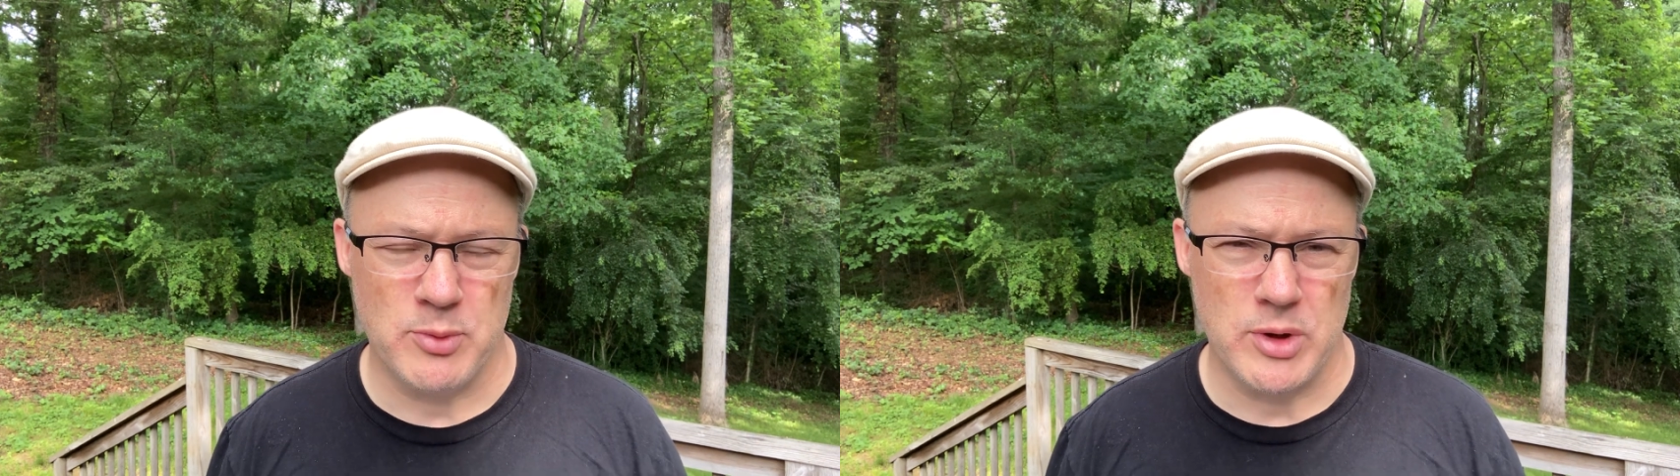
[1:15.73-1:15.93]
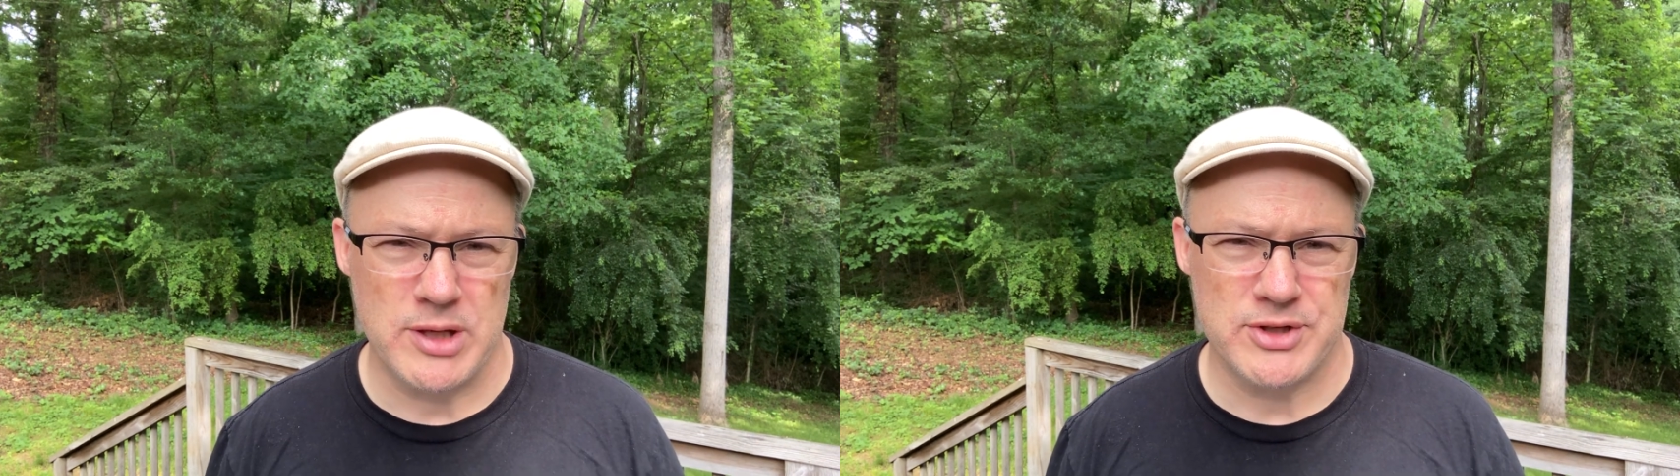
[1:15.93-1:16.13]

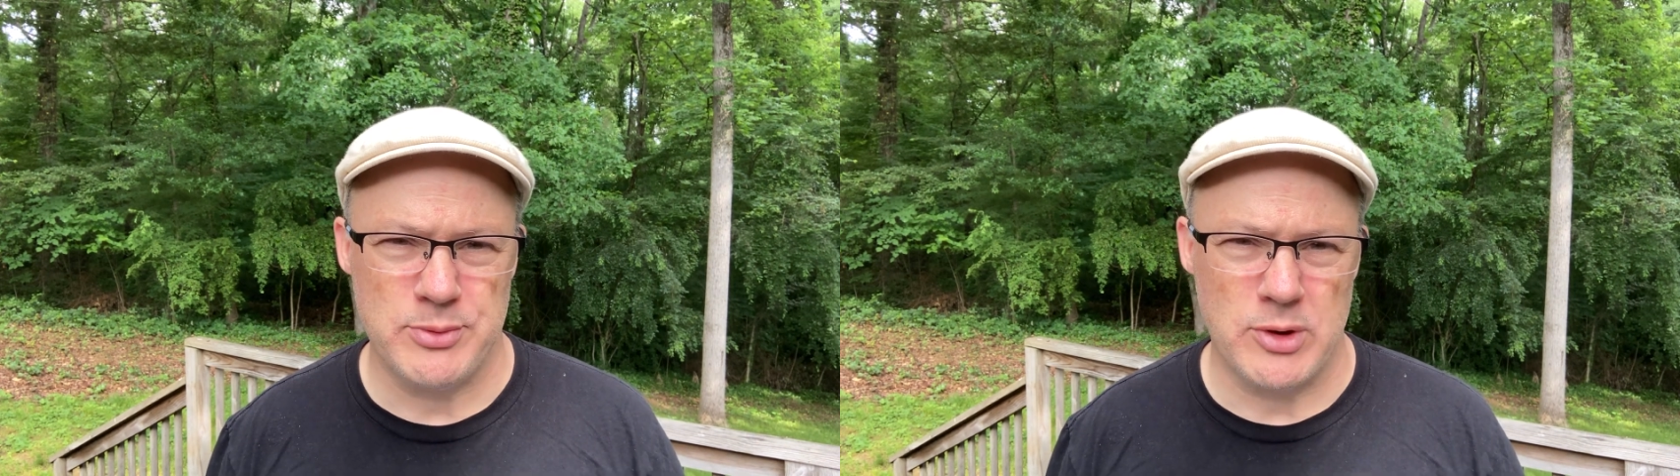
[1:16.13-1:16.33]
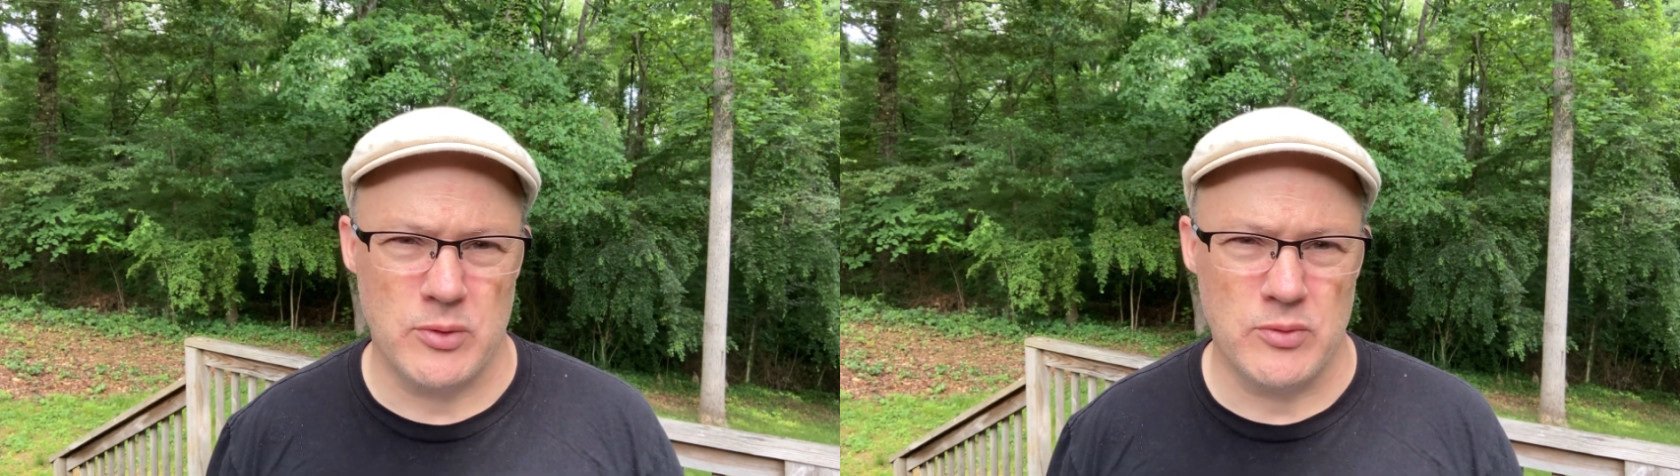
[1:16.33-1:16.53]
morning because I
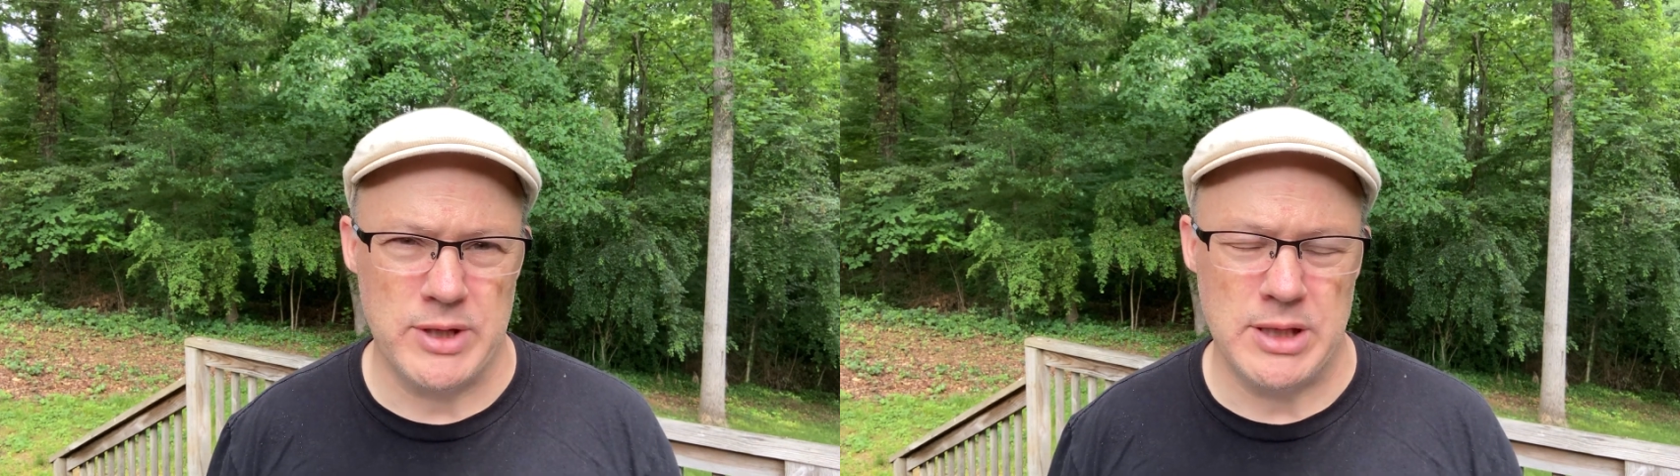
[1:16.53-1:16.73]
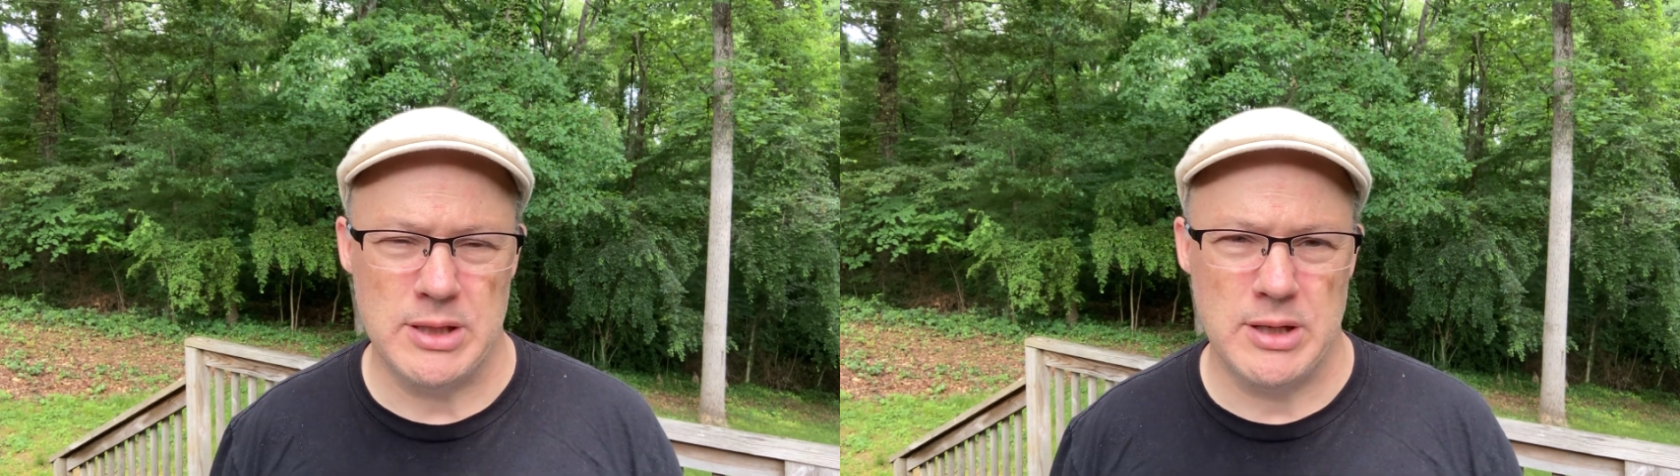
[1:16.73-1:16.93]
want to
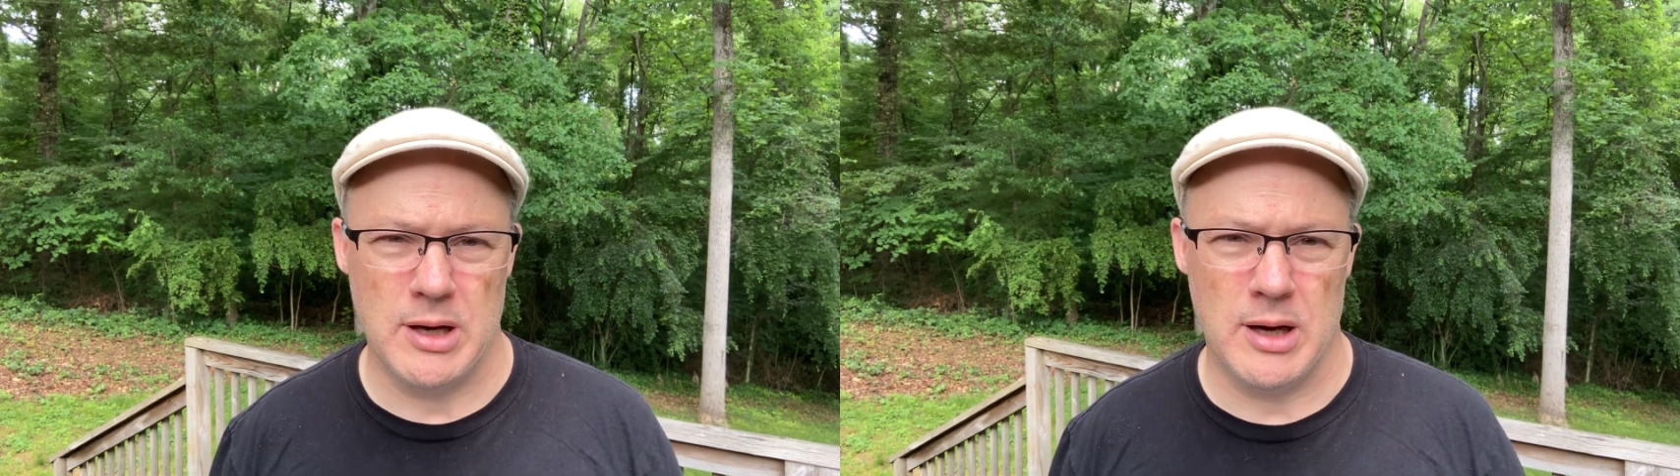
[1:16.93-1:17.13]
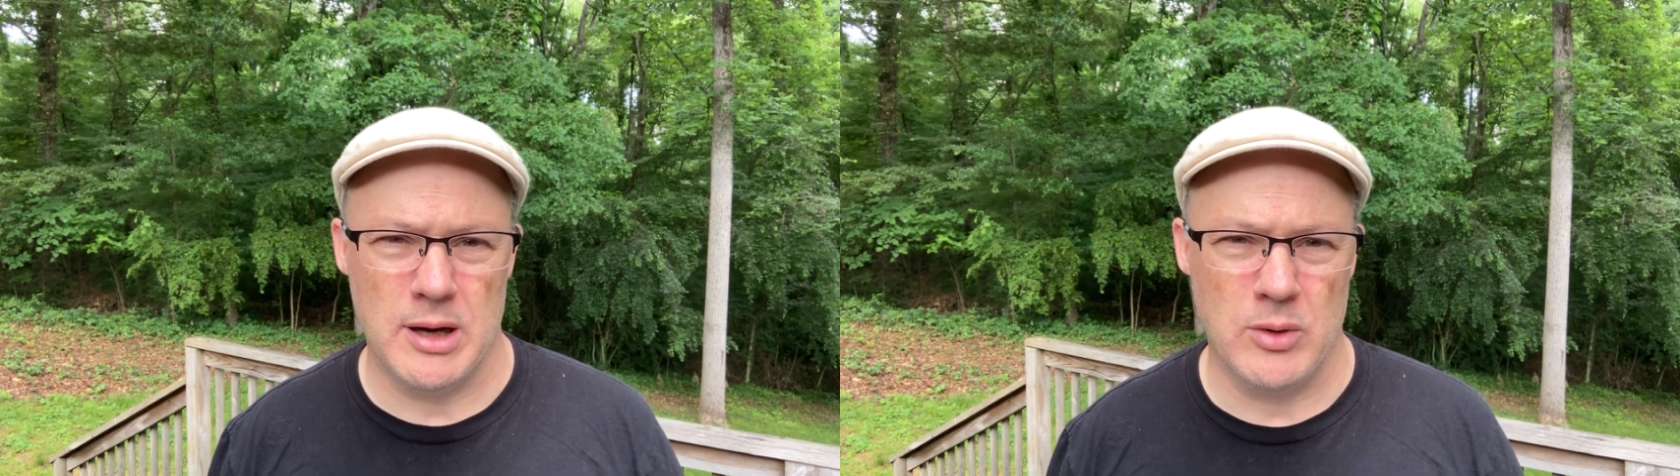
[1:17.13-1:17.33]
read uh,